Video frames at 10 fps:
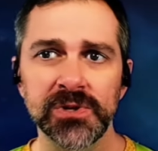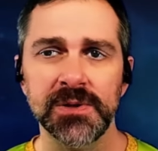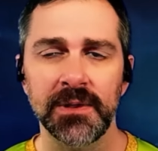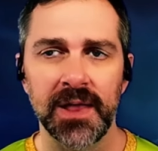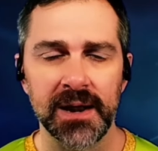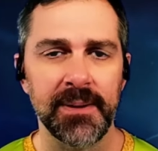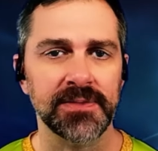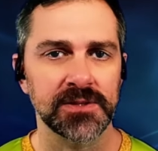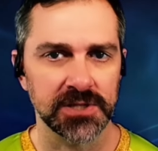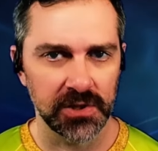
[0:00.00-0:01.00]
us a lot
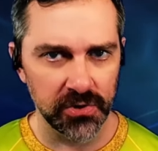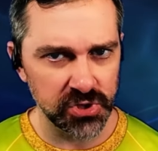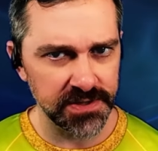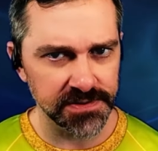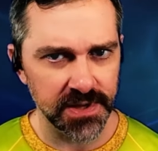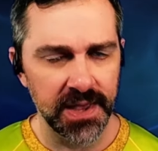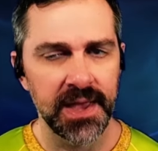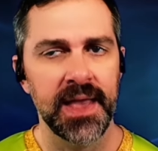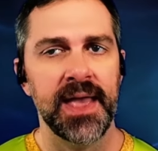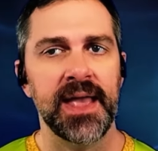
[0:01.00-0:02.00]
about the Talosians
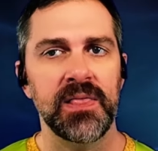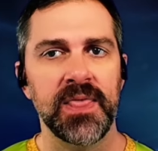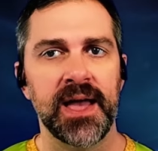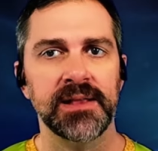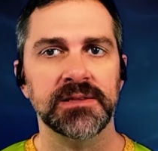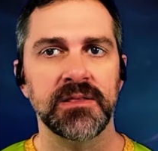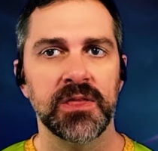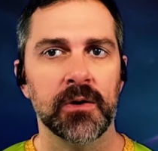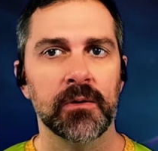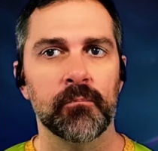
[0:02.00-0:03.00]
in that
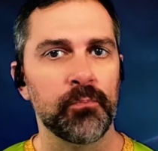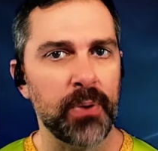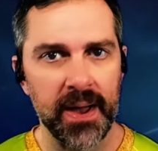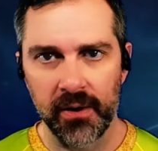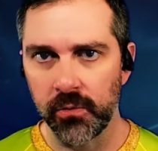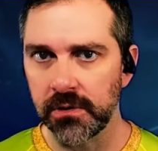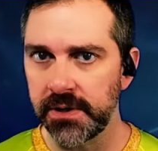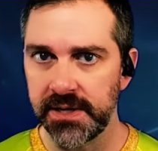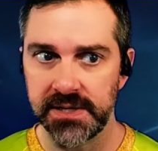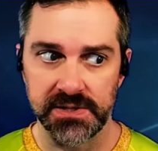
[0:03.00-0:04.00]
their power
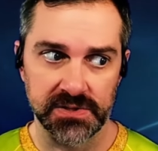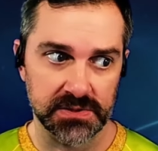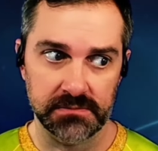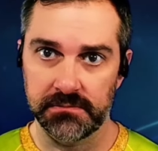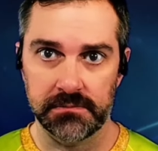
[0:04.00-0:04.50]
is